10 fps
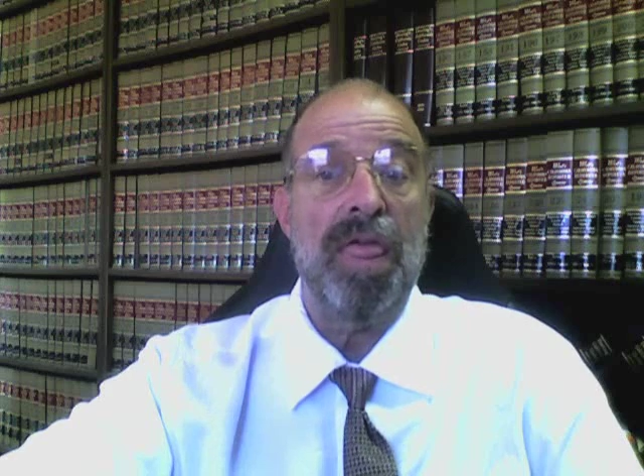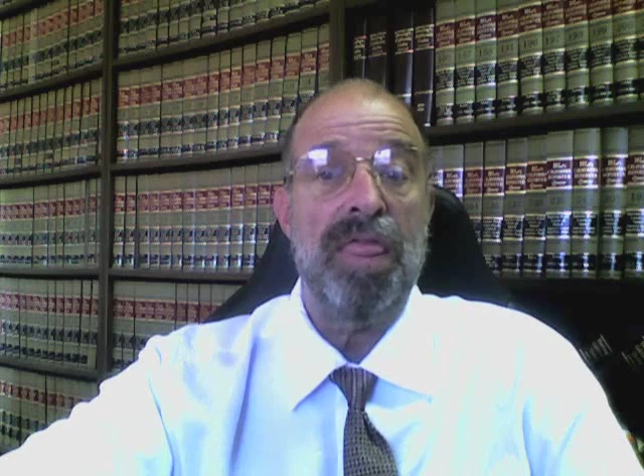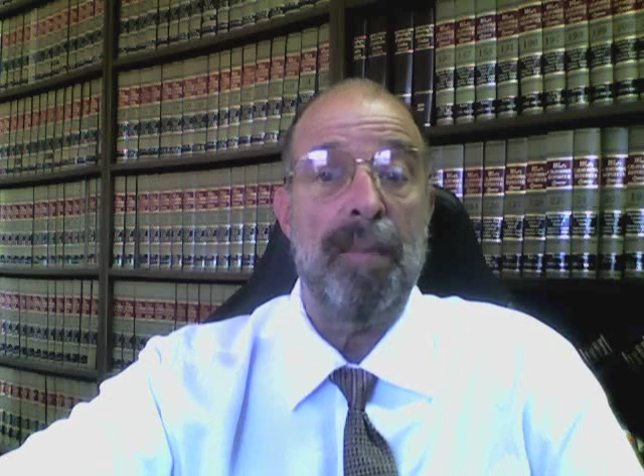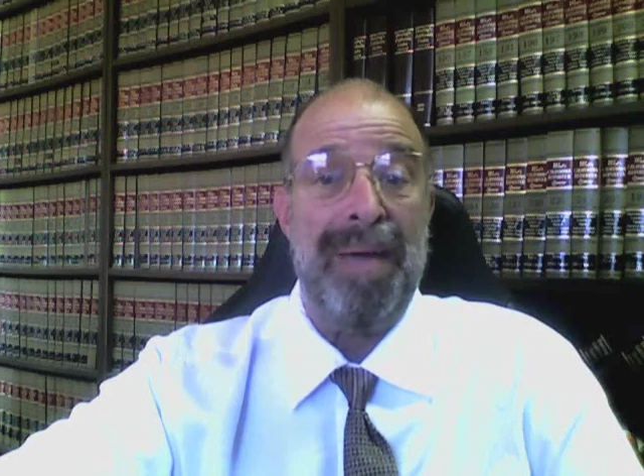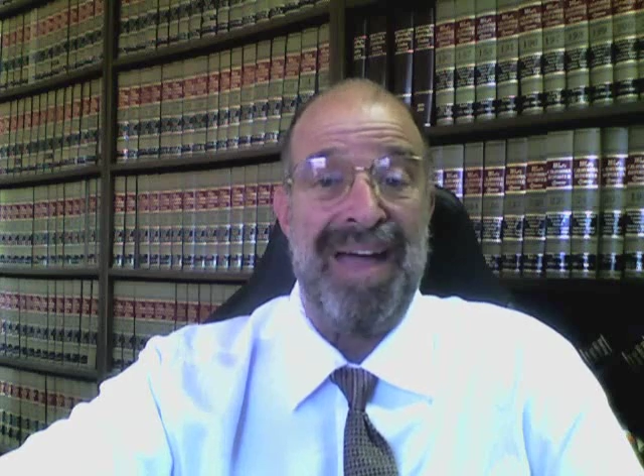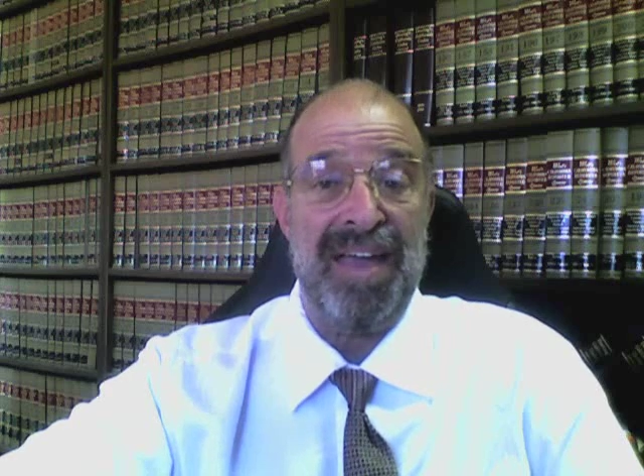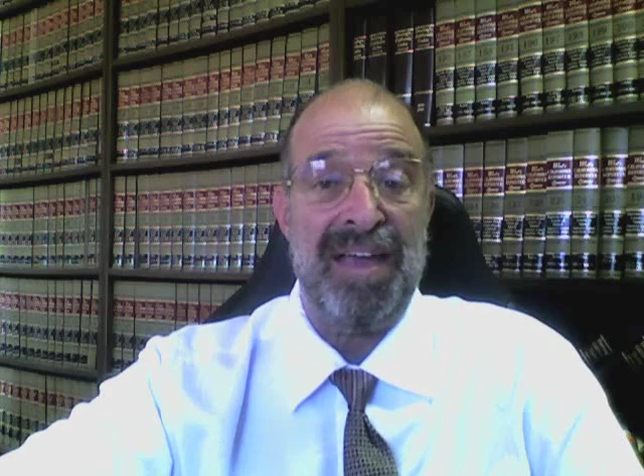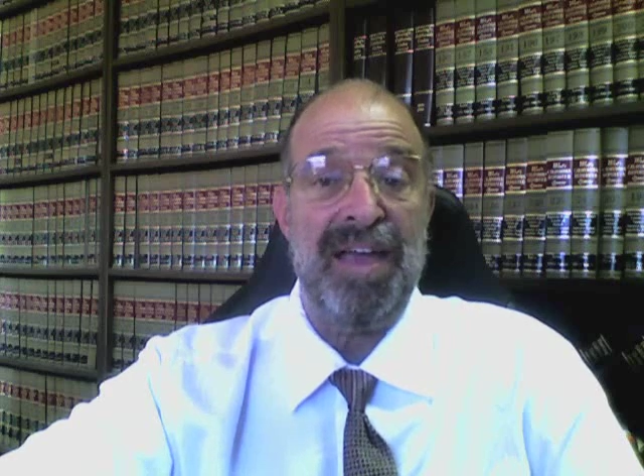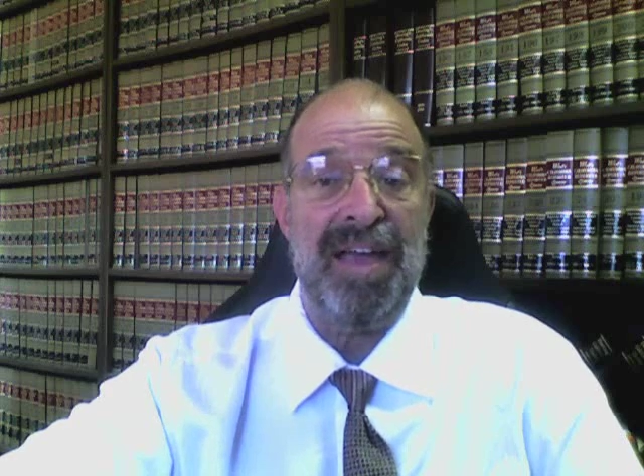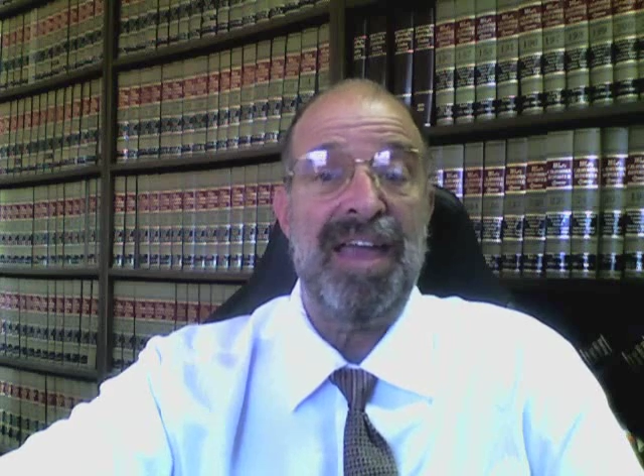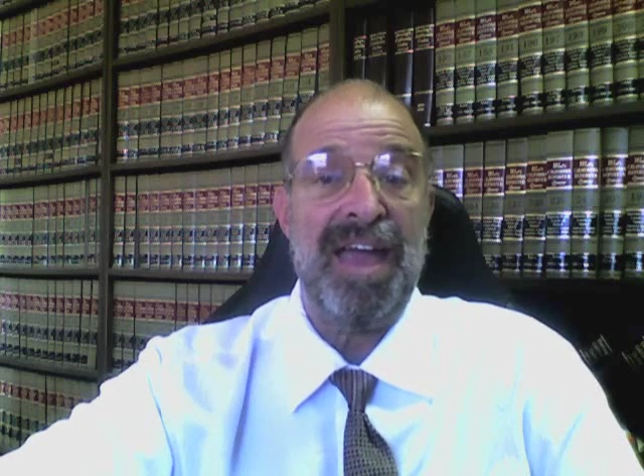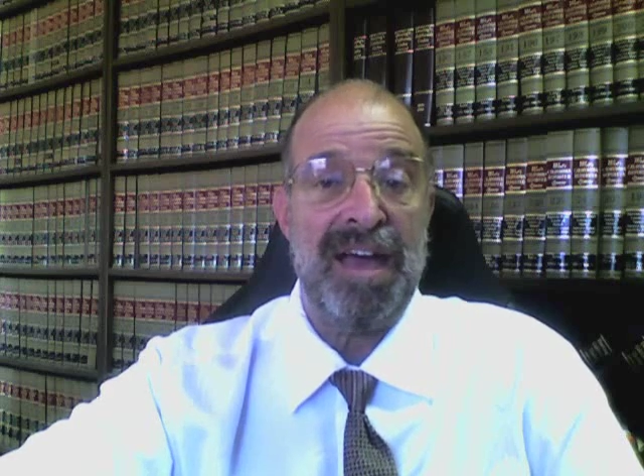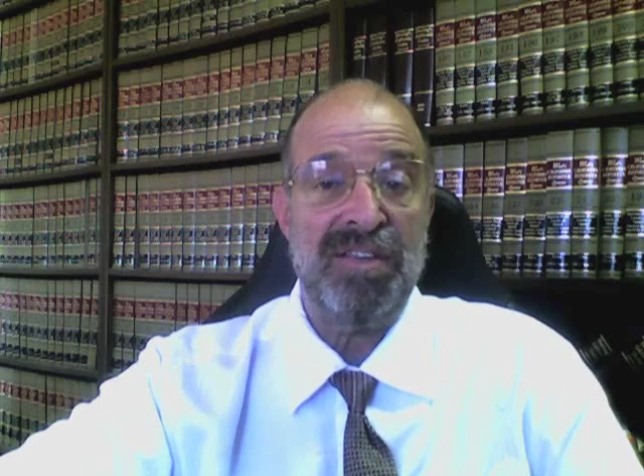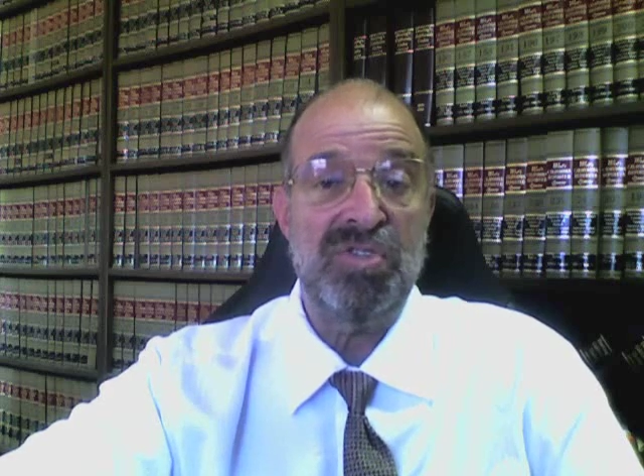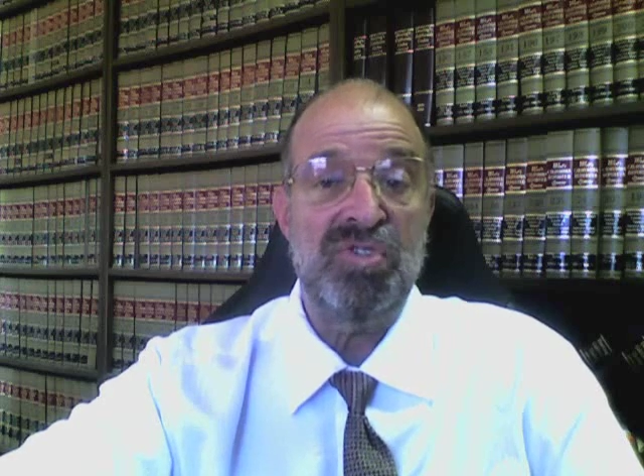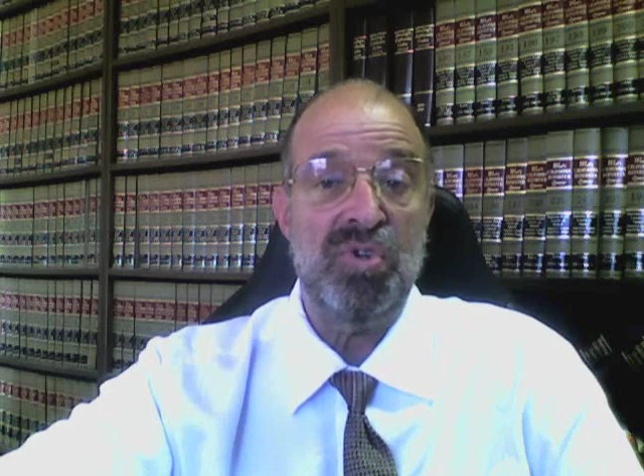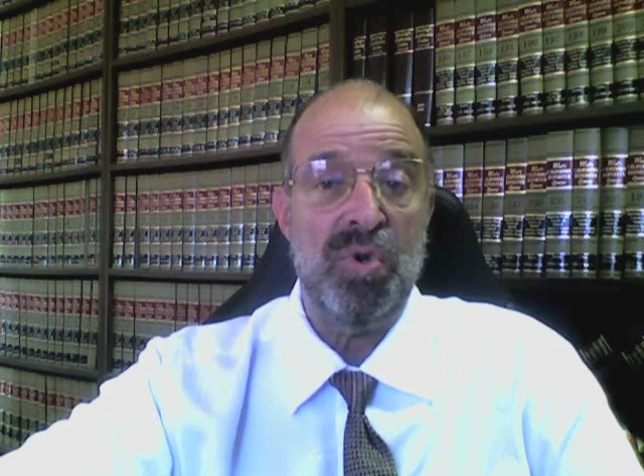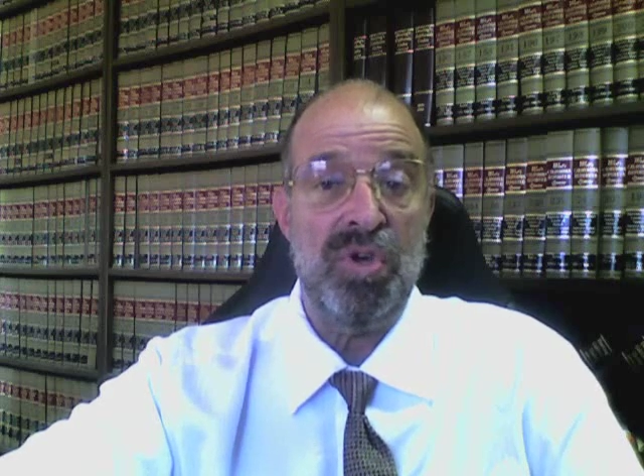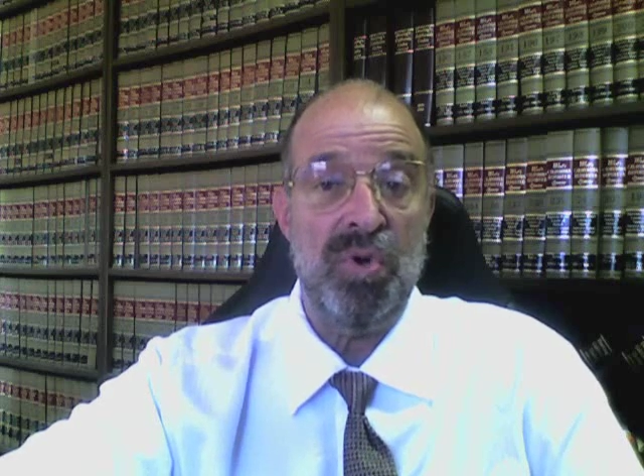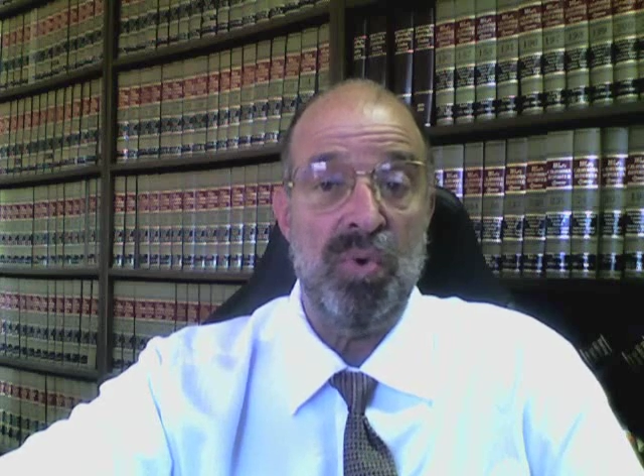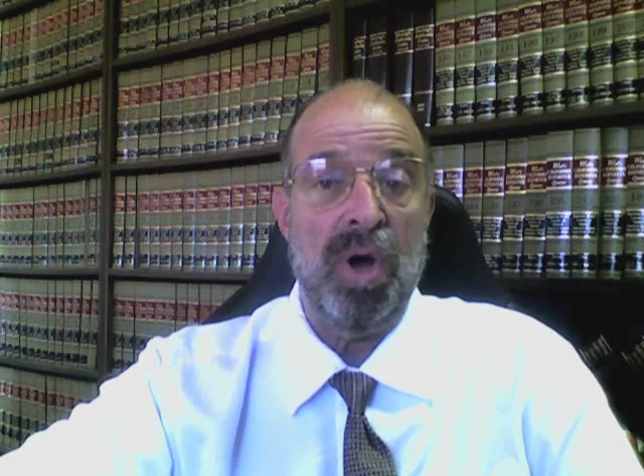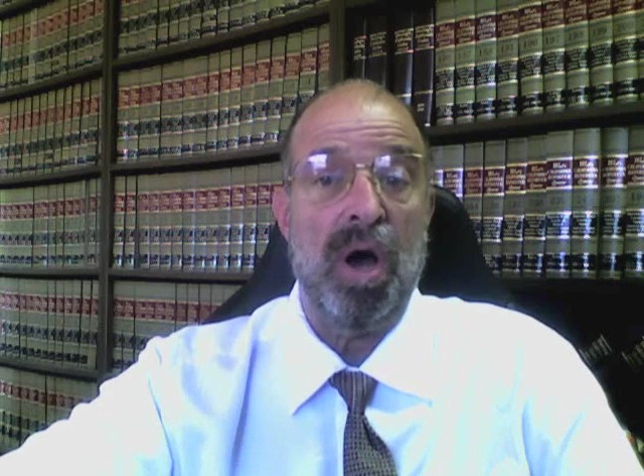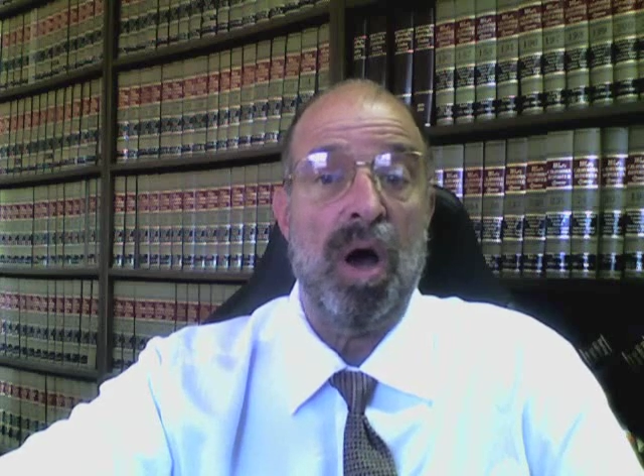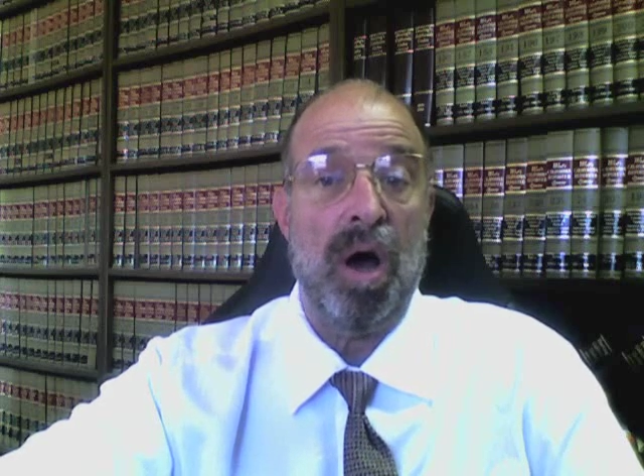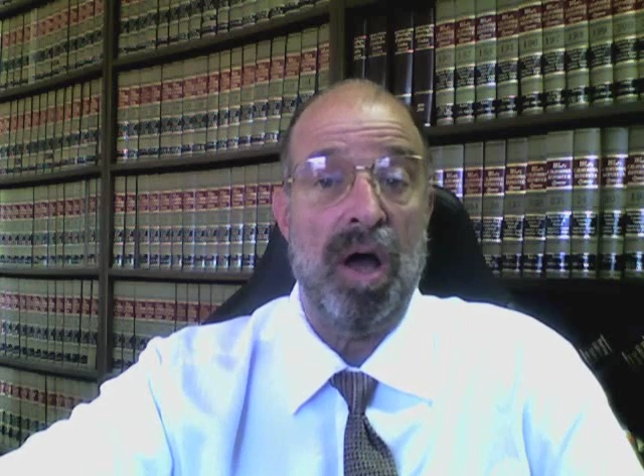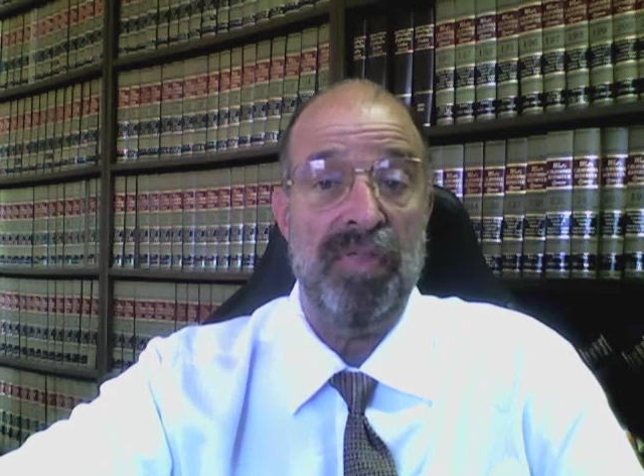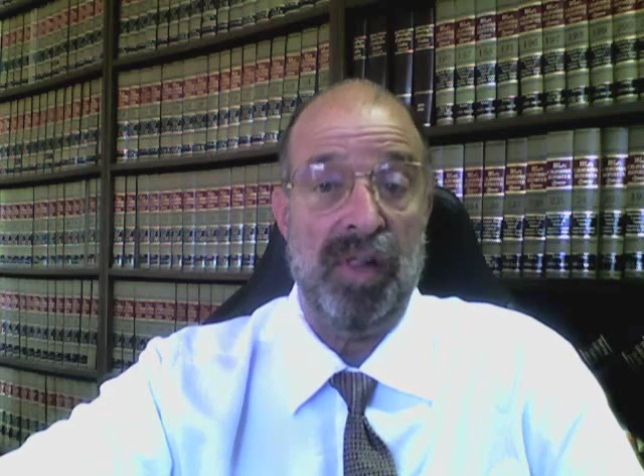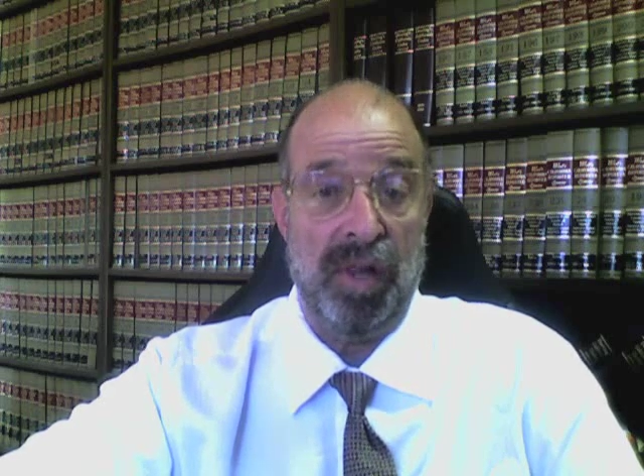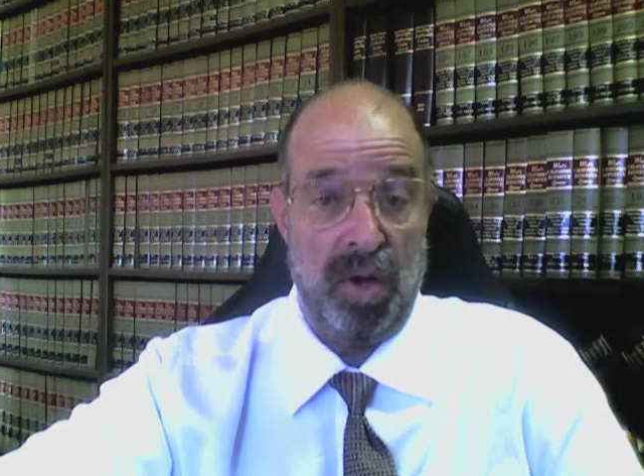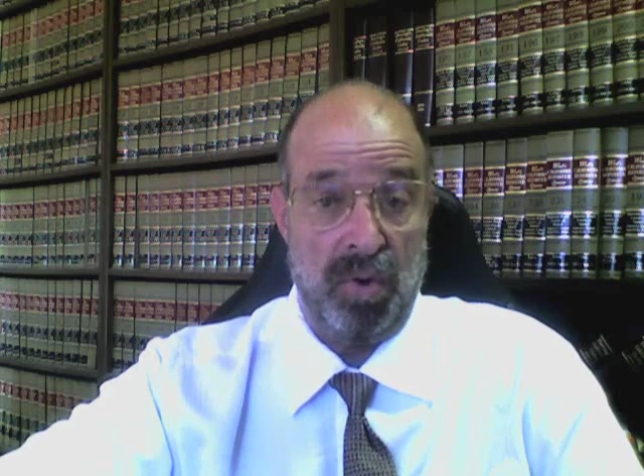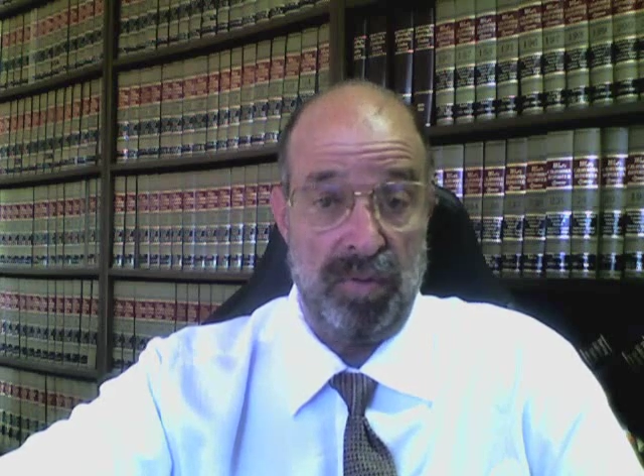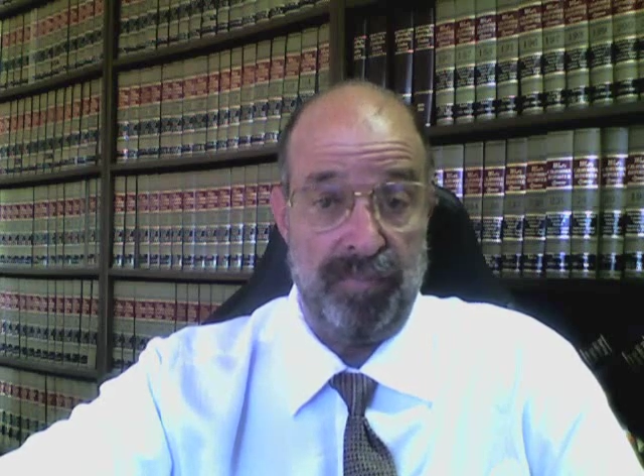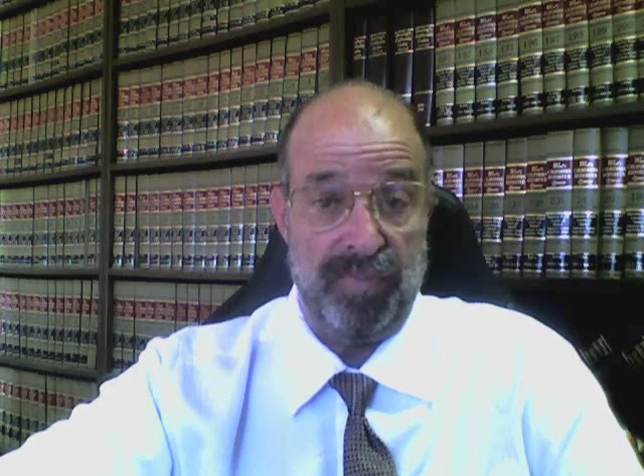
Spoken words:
the bank can sue you on the loan.